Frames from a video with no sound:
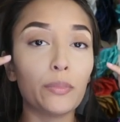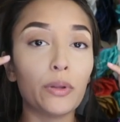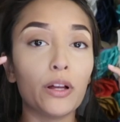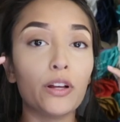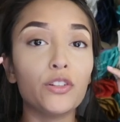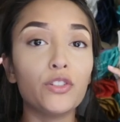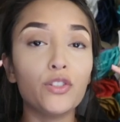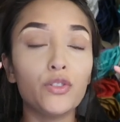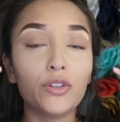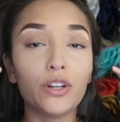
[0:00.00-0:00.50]

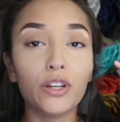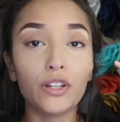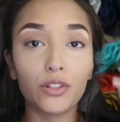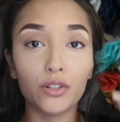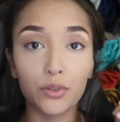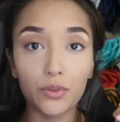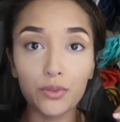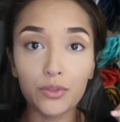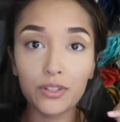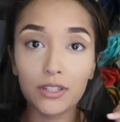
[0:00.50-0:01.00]
Plus you can
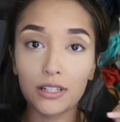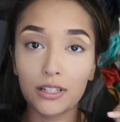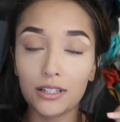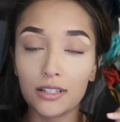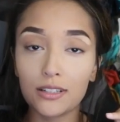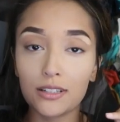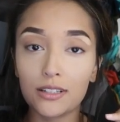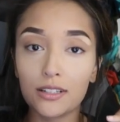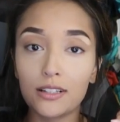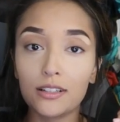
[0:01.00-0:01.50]
use the
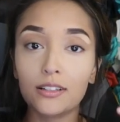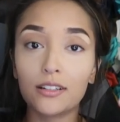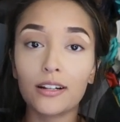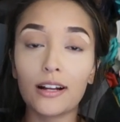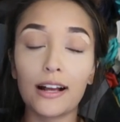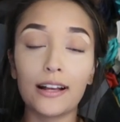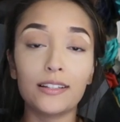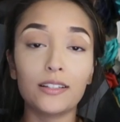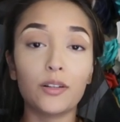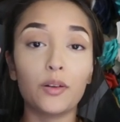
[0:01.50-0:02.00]
concealer
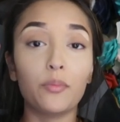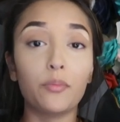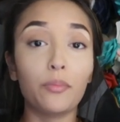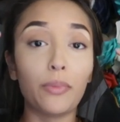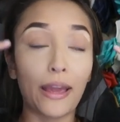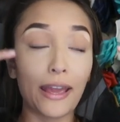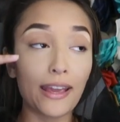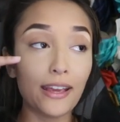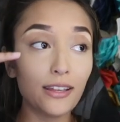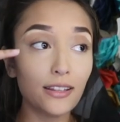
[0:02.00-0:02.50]
as a
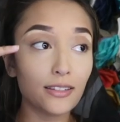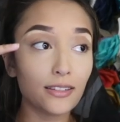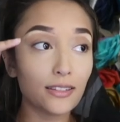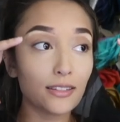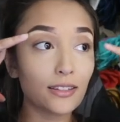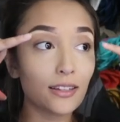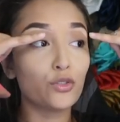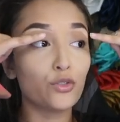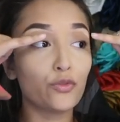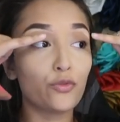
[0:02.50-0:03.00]

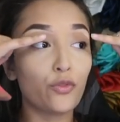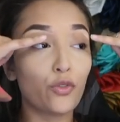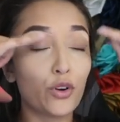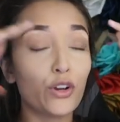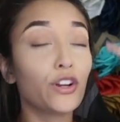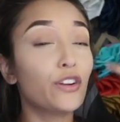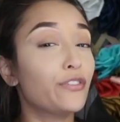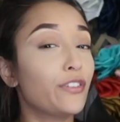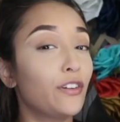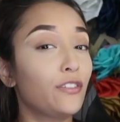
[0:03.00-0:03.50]
base for
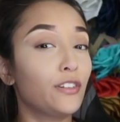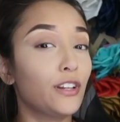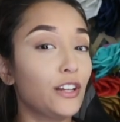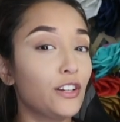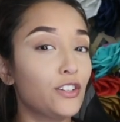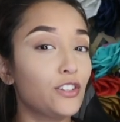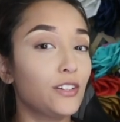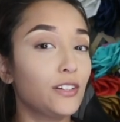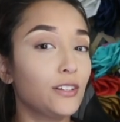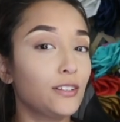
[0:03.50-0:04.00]
your
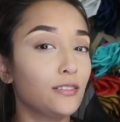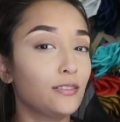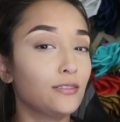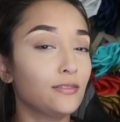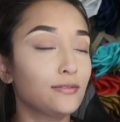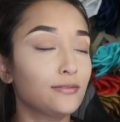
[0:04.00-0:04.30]
foundation.